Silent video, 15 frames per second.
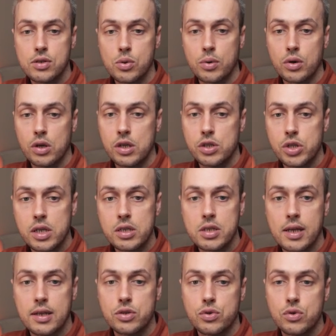So we're going to change
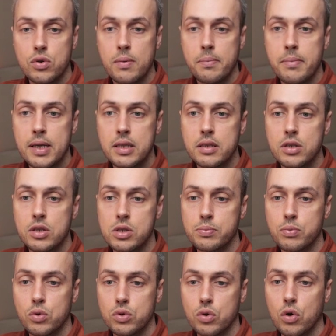that to maintenance
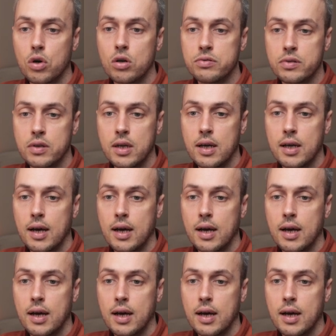mode off